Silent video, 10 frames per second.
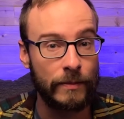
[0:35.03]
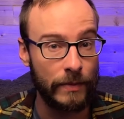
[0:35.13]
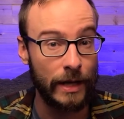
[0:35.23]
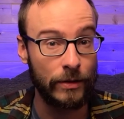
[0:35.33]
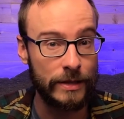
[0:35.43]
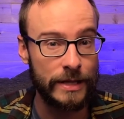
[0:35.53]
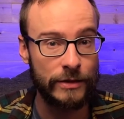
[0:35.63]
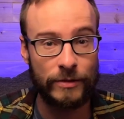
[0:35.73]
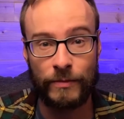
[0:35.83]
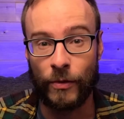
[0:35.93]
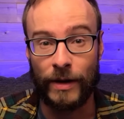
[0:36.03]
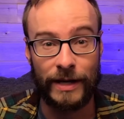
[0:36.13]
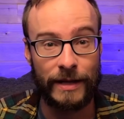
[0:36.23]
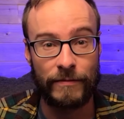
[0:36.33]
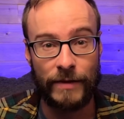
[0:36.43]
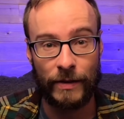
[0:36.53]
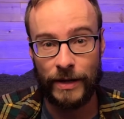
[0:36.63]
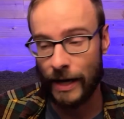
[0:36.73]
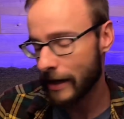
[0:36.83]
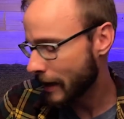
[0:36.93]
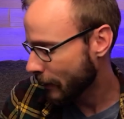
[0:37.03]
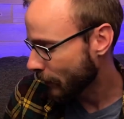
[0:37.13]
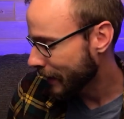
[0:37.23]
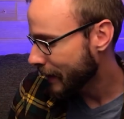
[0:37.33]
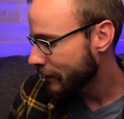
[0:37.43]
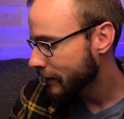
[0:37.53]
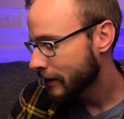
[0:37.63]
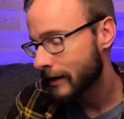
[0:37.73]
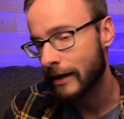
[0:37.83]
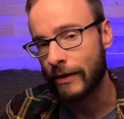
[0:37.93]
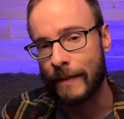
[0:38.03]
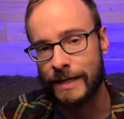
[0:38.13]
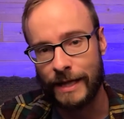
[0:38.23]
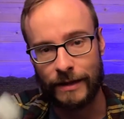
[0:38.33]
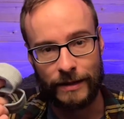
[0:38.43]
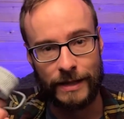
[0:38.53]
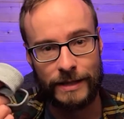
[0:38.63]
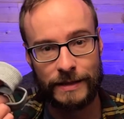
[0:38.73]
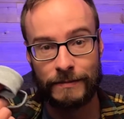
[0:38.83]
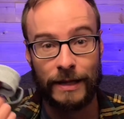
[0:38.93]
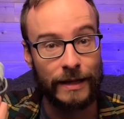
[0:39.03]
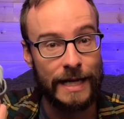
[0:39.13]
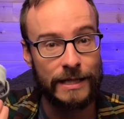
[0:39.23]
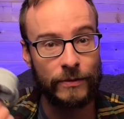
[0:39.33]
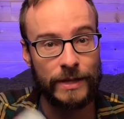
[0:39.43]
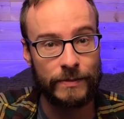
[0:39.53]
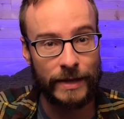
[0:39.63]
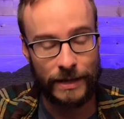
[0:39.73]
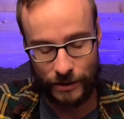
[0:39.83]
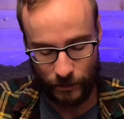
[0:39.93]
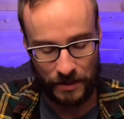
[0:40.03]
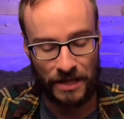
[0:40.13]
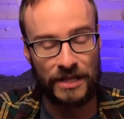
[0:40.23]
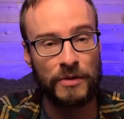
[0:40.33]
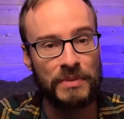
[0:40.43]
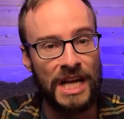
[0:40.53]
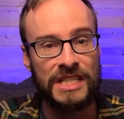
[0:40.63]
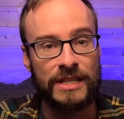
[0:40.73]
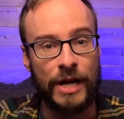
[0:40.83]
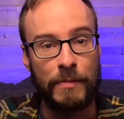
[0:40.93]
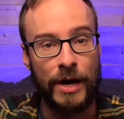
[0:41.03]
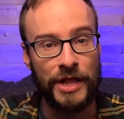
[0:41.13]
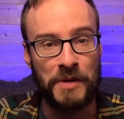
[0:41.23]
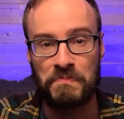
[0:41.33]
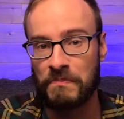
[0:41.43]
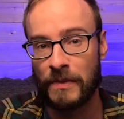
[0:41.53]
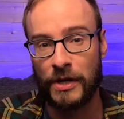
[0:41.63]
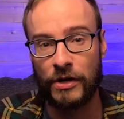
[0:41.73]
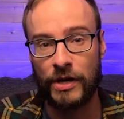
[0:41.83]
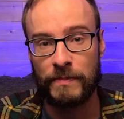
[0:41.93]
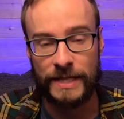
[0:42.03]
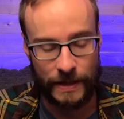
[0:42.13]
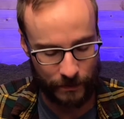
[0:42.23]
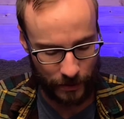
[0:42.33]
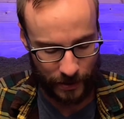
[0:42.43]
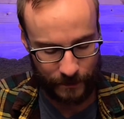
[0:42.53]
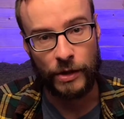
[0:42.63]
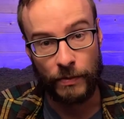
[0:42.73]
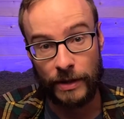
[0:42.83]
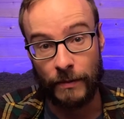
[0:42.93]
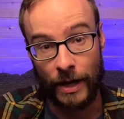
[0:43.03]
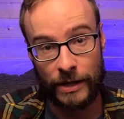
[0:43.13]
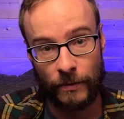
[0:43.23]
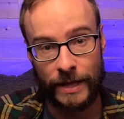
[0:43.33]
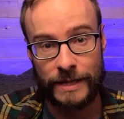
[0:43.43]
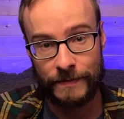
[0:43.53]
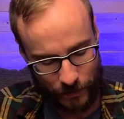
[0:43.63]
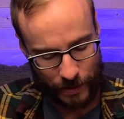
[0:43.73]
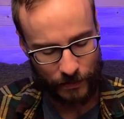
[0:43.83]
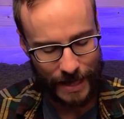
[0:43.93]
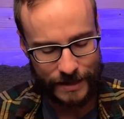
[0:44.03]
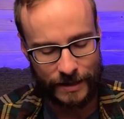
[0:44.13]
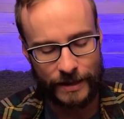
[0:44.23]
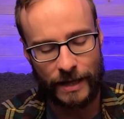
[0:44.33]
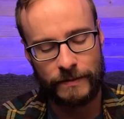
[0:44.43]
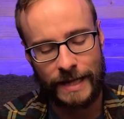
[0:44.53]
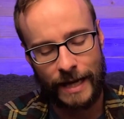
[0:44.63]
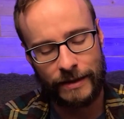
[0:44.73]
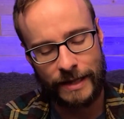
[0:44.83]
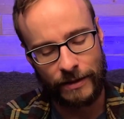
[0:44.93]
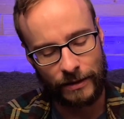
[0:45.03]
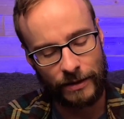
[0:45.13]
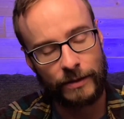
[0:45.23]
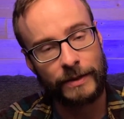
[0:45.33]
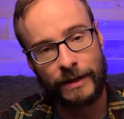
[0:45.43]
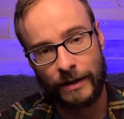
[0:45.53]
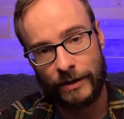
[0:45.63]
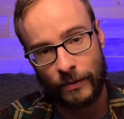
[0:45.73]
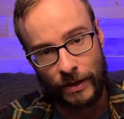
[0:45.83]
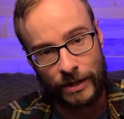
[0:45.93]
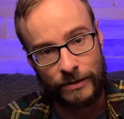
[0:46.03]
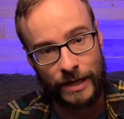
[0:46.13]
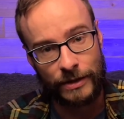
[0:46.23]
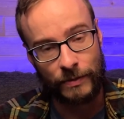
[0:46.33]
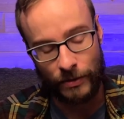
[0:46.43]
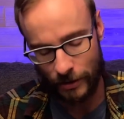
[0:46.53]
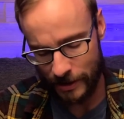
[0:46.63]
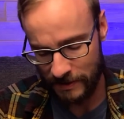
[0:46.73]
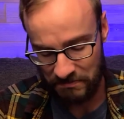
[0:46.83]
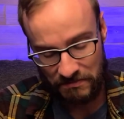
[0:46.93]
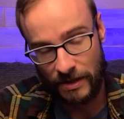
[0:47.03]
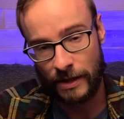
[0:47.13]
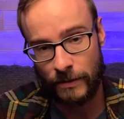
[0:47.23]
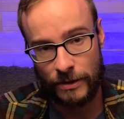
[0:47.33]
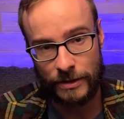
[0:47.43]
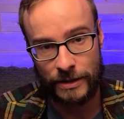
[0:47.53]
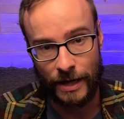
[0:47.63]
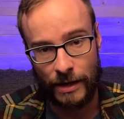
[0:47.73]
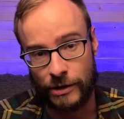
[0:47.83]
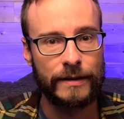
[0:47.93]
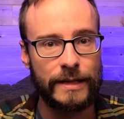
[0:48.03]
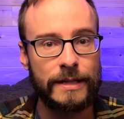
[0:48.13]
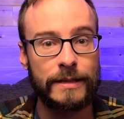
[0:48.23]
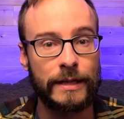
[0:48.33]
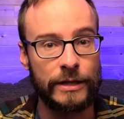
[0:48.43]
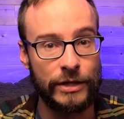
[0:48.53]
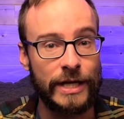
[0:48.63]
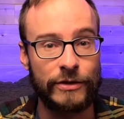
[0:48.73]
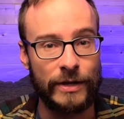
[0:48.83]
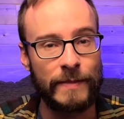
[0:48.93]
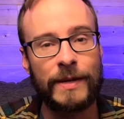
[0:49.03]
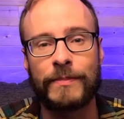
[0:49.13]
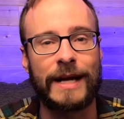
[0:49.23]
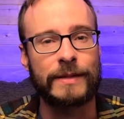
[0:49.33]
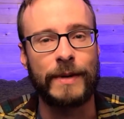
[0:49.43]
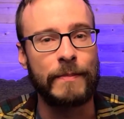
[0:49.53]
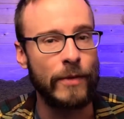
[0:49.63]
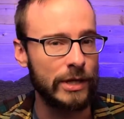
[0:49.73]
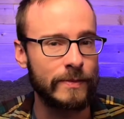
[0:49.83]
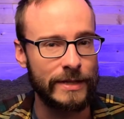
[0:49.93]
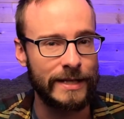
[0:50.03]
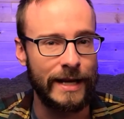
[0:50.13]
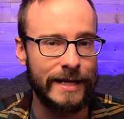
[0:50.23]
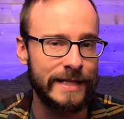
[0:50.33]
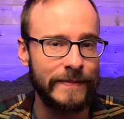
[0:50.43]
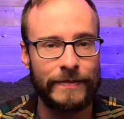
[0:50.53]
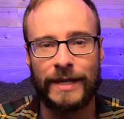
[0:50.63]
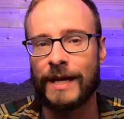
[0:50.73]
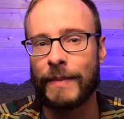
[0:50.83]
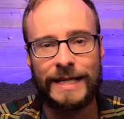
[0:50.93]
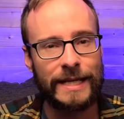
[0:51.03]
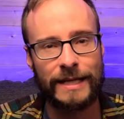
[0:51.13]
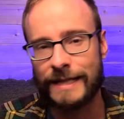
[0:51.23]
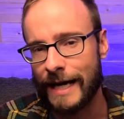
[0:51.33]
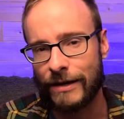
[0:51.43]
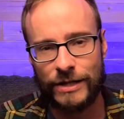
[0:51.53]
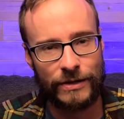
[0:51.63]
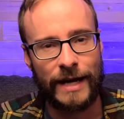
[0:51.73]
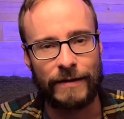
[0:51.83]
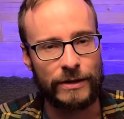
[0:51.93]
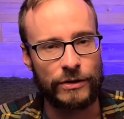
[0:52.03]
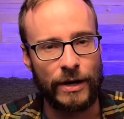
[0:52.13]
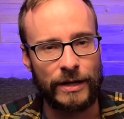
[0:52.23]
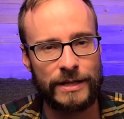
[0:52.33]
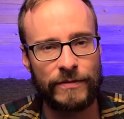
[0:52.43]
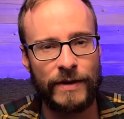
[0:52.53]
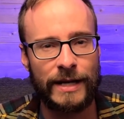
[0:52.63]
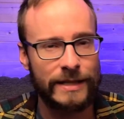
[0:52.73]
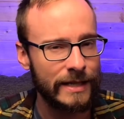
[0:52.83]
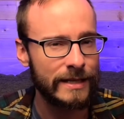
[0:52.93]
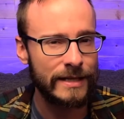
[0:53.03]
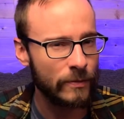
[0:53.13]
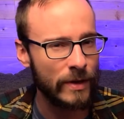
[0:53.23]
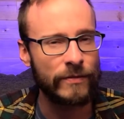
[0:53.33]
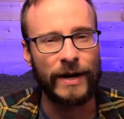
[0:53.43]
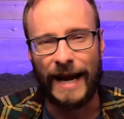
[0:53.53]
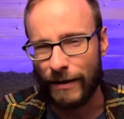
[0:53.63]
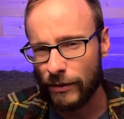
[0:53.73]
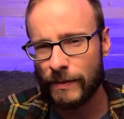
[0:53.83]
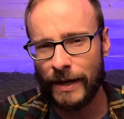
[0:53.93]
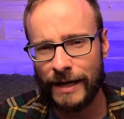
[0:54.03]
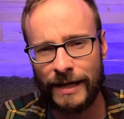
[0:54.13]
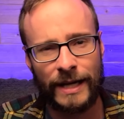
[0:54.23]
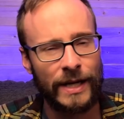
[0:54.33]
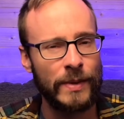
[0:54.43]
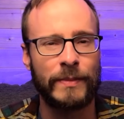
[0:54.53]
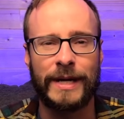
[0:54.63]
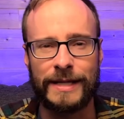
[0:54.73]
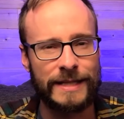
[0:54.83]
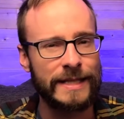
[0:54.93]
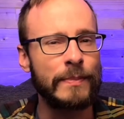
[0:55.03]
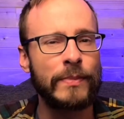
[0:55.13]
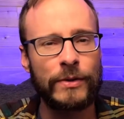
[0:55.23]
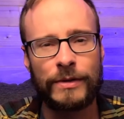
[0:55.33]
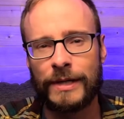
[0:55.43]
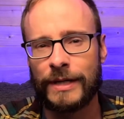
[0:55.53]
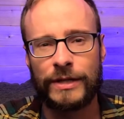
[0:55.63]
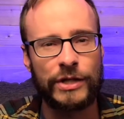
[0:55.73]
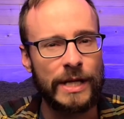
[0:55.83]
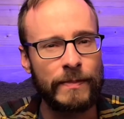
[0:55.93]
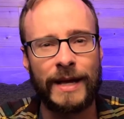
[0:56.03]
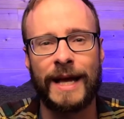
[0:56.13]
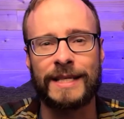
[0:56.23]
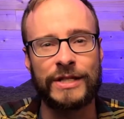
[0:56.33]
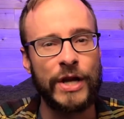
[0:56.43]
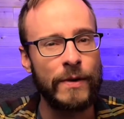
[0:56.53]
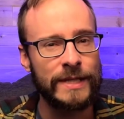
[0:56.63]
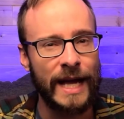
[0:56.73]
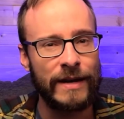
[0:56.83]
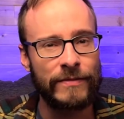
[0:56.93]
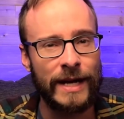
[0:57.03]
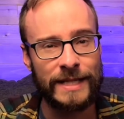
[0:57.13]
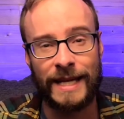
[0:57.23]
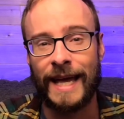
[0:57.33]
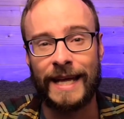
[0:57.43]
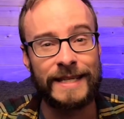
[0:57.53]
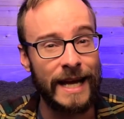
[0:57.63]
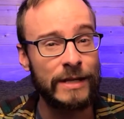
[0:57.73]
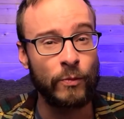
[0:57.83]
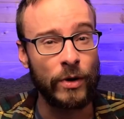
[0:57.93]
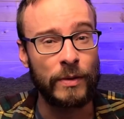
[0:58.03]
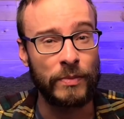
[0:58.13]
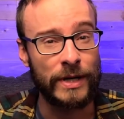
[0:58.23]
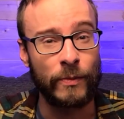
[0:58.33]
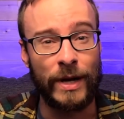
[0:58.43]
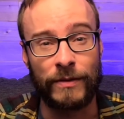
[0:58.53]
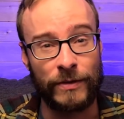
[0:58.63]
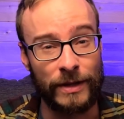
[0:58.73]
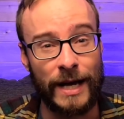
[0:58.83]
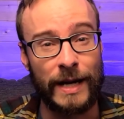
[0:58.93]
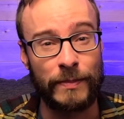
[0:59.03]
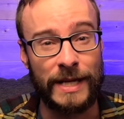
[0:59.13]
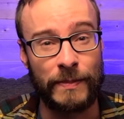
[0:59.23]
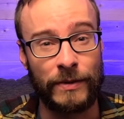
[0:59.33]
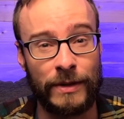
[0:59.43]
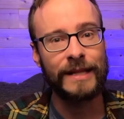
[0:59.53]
But I looked into it more, and that very night, I ran out and grabbed a set of these. Elastic wristbands with a little plastic nub on them. Couldn't be simpler. You put them on your wrist, put the plastic nub down here a little bit under where you take your pulse, and it reduces nausea. This is a legit treatment backed up by multiple studies. It might take a day or two to have the strongest effect, and it doesn't work for everybody, but it's simple, cheap, has no side effects, and does work pretty well for a lot of people.